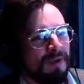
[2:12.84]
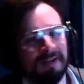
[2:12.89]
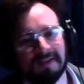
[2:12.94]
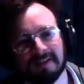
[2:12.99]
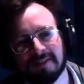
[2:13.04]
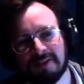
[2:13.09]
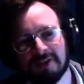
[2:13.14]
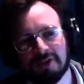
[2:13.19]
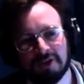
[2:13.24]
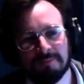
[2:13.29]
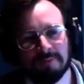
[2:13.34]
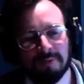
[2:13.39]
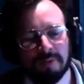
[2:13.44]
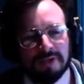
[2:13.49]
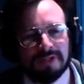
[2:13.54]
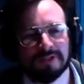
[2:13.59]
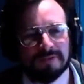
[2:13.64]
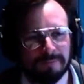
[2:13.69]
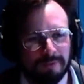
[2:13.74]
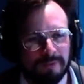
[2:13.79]
big decision
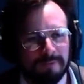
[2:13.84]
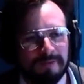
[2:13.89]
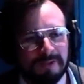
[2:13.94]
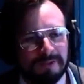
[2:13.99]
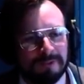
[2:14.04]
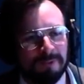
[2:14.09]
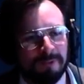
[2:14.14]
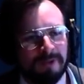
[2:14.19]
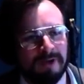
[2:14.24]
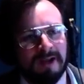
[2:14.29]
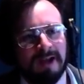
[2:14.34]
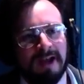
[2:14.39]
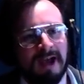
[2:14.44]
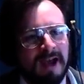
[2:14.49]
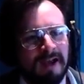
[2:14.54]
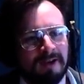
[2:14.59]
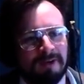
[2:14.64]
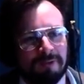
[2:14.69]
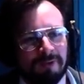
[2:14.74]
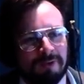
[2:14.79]
points for Victoria
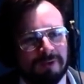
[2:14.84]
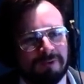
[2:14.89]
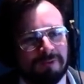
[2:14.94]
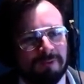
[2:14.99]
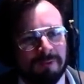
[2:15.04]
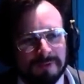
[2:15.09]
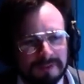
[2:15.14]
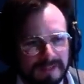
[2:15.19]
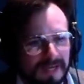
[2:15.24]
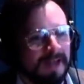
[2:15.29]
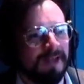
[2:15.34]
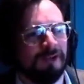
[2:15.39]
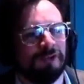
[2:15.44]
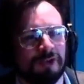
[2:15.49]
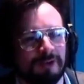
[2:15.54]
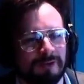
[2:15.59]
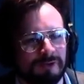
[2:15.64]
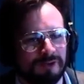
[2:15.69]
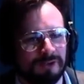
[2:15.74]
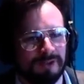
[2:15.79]
at crossroads, at
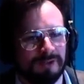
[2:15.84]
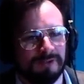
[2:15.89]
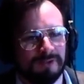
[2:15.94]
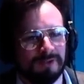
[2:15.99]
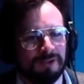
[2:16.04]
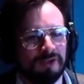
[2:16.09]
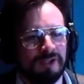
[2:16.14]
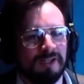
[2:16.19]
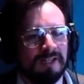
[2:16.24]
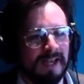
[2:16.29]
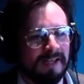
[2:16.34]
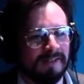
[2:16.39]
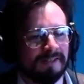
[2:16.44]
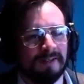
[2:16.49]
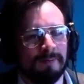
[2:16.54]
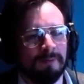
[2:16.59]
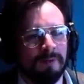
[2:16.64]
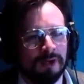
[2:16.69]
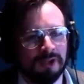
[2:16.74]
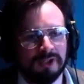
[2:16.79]
junctions. She gets
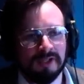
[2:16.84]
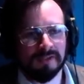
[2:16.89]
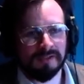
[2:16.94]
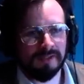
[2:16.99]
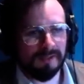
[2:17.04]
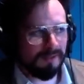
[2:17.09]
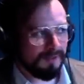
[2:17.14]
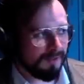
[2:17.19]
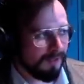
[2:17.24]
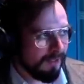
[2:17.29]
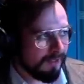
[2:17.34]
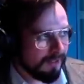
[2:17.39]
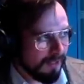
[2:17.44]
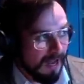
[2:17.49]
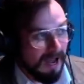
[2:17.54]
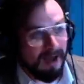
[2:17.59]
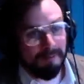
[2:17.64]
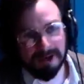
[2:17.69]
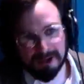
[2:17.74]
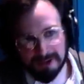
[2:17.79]
somewhere, she has to decide,
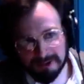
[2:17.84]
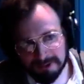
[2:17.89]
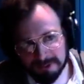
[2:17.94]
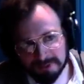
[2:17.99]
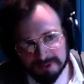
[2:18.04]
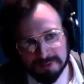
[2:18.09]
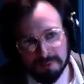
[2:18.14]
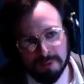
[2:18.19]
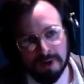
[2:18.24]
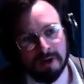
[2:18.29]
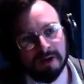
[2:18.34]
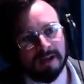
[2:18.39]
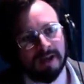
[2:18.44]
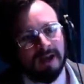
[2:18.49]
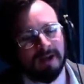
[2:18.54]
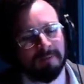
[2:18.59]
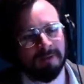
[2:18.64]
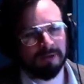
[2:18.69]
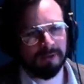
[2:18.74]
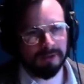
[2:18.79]
am I going to go to work?
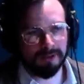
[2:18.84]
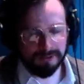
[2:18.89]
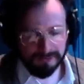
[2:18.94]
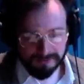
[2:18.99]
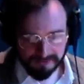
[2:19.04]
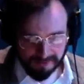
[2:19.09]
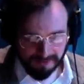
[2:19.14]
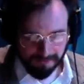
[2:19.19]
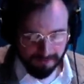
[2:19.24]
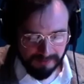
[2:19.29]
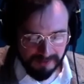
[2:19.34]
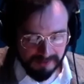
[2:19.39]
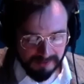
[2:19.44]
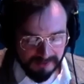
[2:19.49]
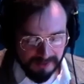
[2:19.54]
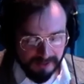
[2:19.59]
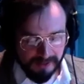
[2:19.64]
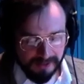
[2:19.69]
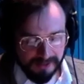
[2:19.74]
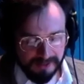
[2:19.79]
Am I going to stay with
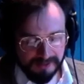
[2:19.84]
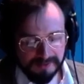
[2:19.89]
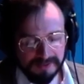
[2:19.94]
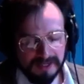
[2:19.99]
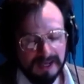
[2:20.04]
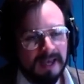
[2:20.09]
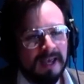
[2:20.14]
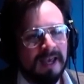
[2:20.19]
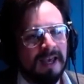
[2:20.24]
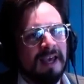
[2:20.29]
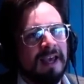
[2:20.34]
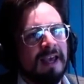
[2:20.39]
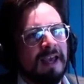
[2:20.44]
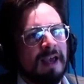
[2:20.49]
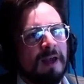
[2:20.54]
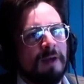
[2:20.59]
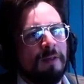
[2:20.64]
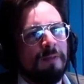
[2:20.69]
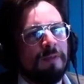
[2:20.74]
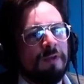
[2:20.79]
these guys?
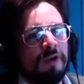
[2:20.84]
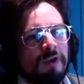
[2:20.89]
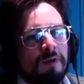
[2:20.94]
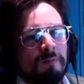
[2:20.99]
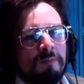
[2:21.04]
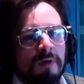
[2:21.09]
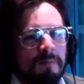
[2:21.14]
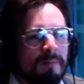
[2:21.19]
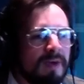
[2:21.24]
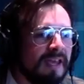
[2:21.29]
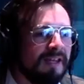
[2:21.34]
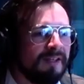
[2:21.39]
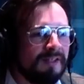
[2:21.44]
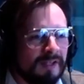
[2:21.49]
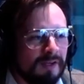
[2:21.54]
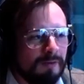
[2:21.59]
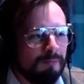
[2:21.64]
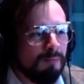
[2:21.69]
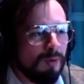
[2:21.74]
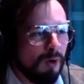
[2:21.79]
The
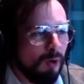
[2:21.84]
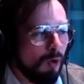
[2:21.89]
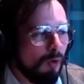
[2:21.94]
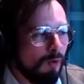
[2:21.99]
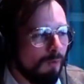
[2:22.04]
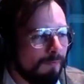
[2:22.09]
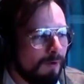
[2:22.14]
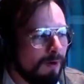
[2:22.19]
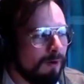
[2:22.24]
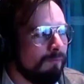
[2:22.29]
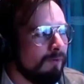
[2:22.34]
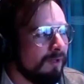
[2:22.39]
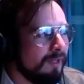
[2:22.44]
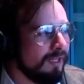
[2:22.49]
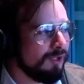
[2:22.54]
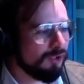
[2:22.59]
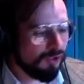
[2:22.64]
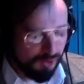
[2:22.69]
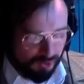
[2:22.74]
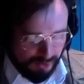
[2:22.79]
momentum of her
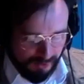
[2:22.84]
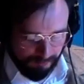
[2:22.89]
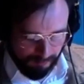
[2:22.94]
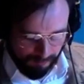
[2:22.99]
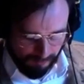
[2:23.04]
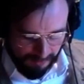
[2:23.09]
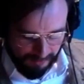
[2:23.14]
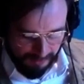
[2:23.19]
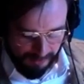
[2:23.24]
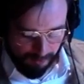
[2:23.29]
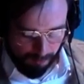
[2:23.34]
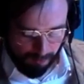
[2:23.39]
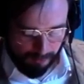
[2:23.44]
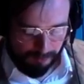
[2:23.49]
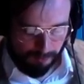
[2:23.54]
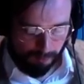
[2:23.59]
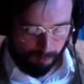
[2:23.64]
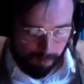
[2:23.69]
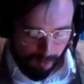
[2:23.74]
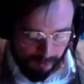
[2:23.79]
relationship
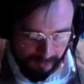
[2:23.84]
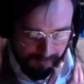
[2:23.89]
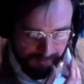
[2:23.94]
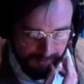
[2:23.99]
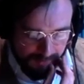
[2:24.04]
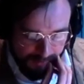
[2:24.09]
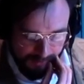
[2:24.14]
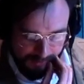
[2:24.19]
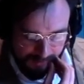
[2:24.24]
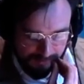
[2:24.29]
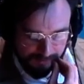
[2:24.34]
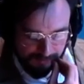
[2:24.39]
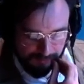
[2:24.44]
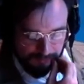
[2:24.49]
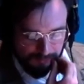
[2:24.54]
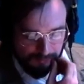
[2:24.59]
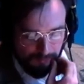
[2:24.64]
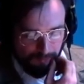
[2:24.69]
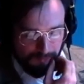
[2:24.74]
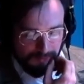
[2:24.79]
with one of the guys,
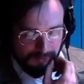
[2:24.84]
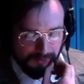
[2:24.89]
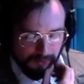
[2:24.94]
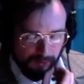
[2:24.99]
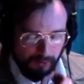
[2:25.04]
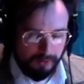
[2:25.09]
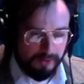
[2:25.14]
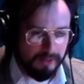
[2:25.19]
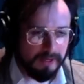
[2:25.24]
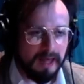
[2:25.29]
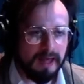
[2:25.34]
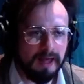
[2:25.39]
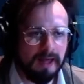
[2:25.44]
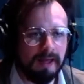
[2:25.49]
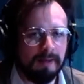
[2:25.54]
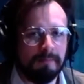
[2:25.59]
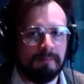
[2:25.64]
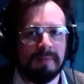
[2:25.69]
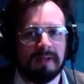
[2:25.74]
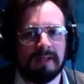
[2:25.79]
who's called
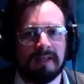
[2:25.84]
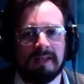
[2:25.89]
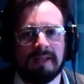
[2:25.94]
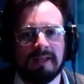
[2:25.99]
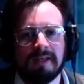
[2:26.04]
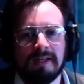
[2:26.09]
Son,